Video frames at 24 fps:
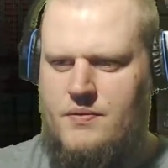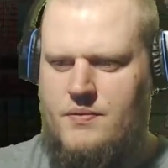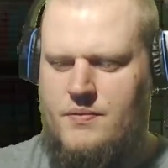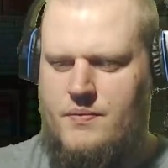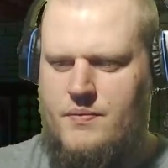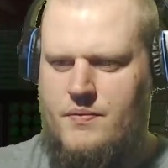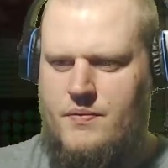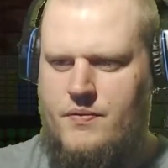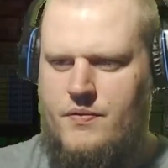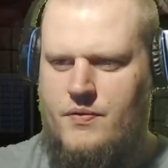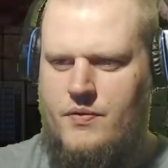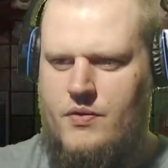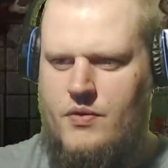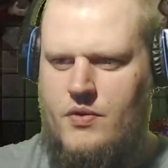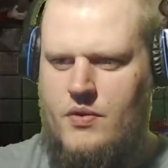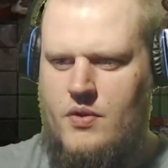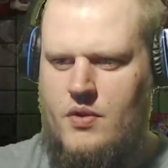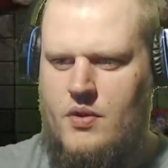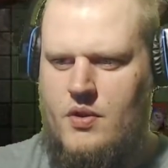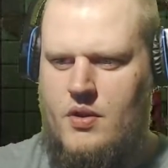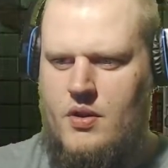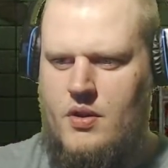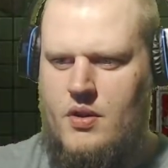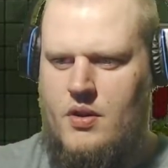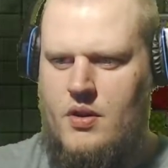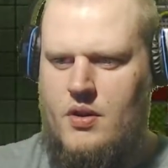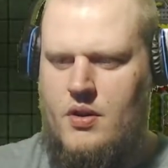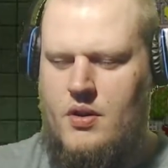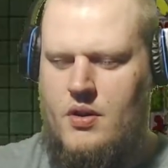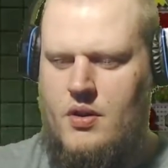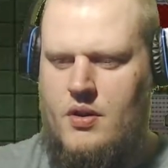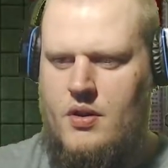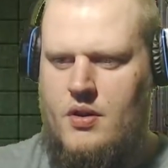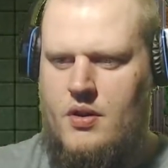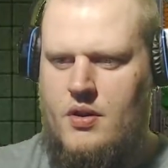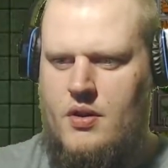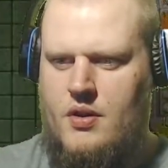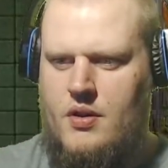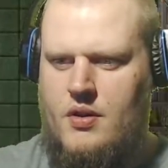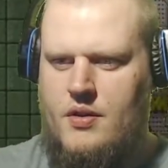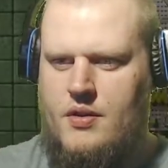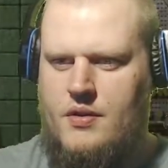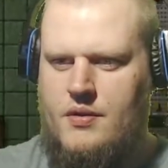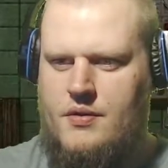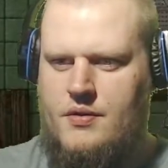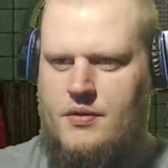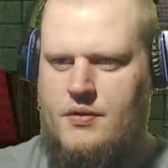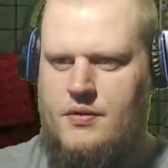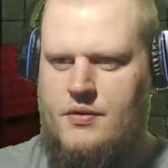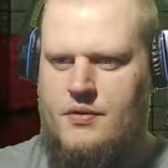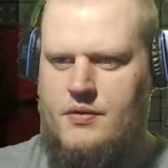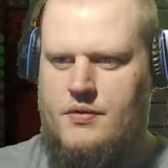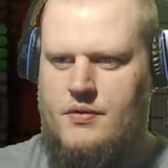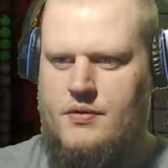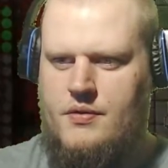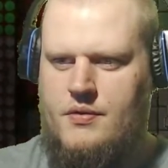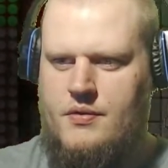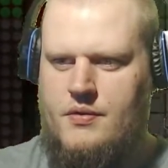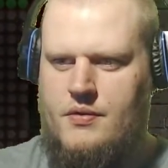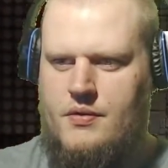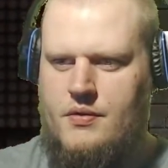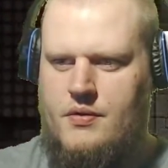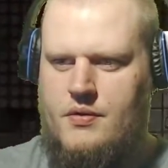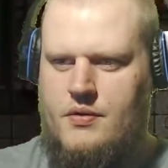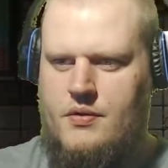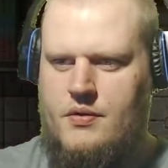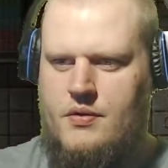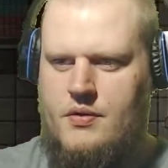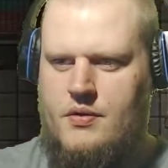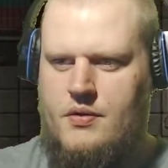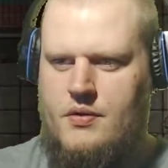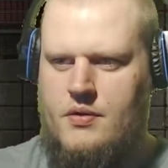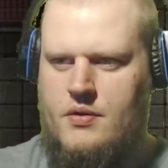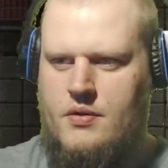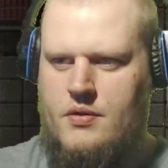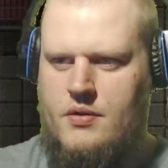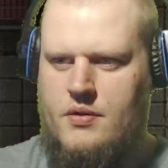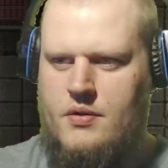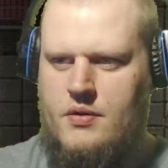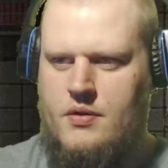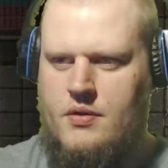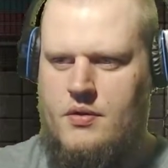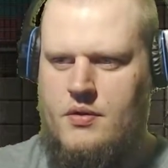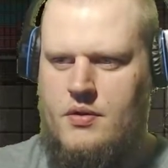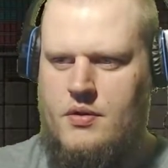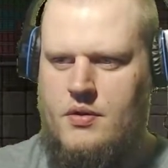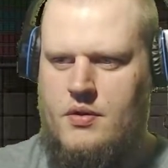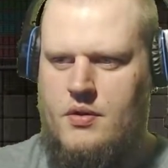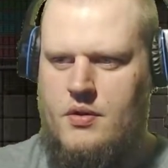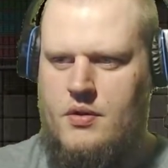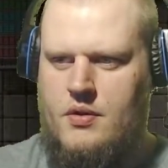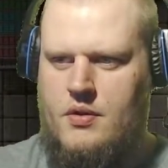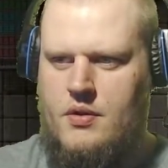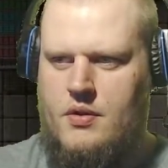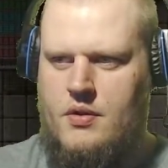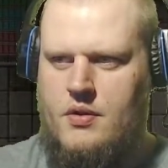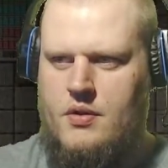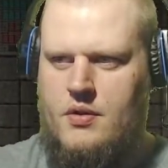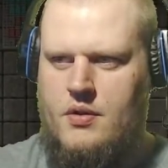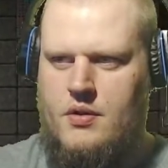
Nobody speaks.